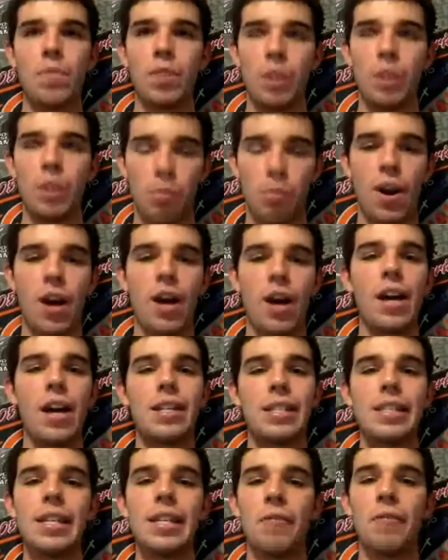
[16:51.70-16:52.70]
LeBron,
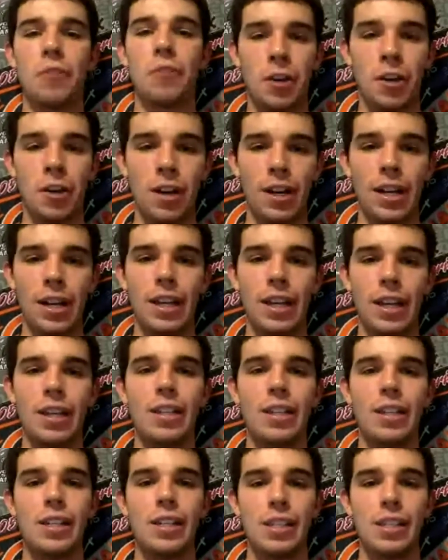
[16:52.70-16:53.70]
Steph Curry,
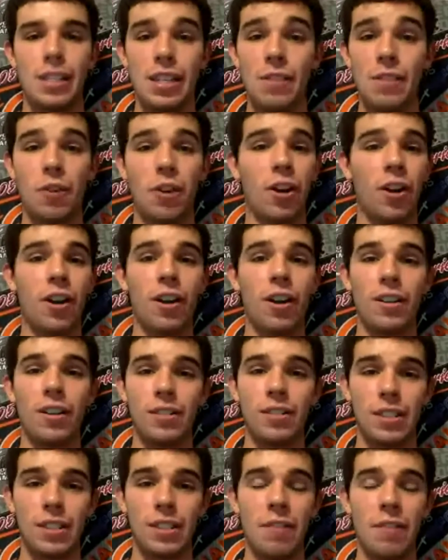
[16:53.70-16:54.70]
Steve
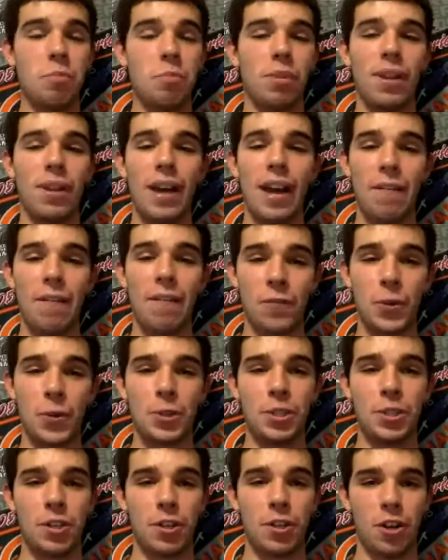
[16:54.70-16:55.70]
Kerr, David Blatt,
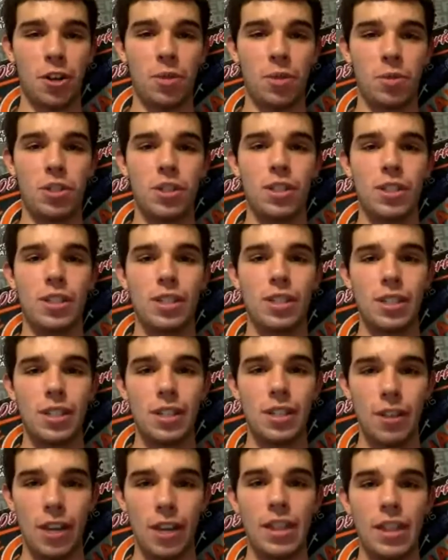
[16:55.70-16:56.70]
first-year coaches
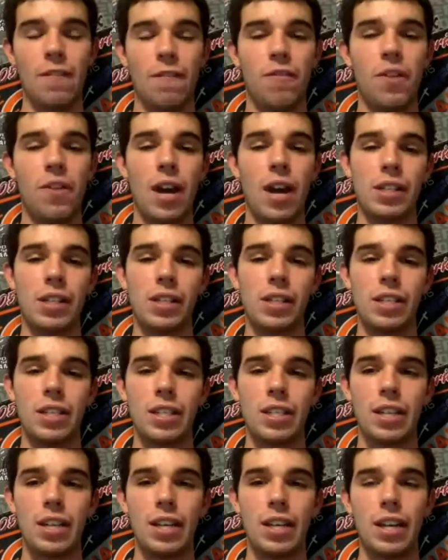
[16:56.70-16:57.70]
in the
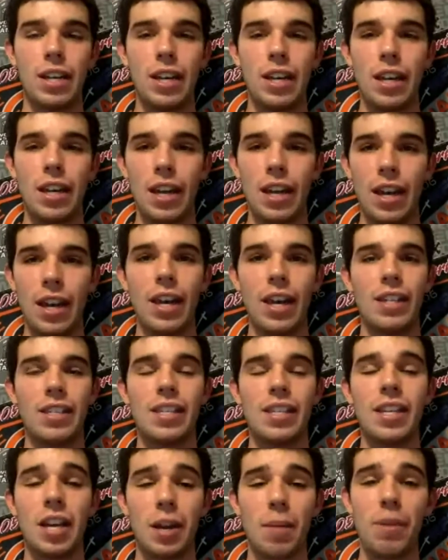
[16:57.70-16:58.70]
finals. It's
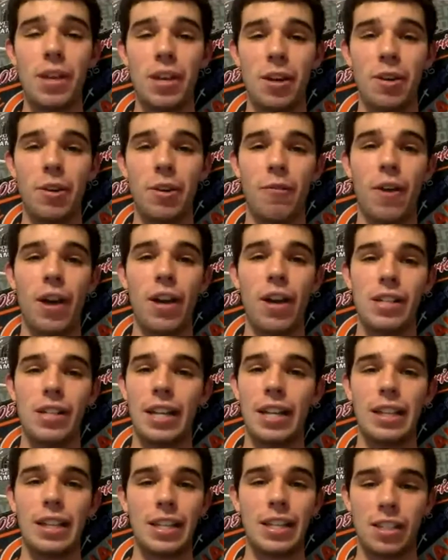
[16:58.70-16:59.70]
going to be a good finals, and
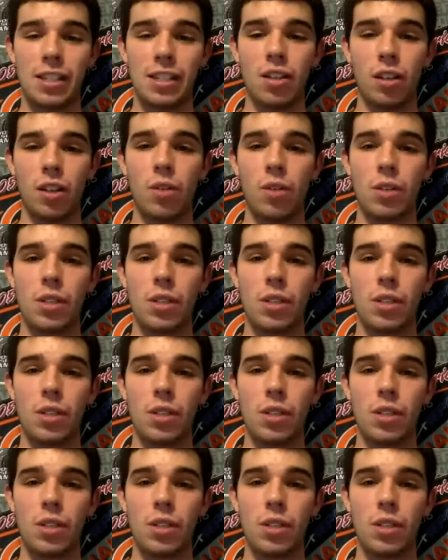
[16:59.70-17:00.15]
I think it's going to go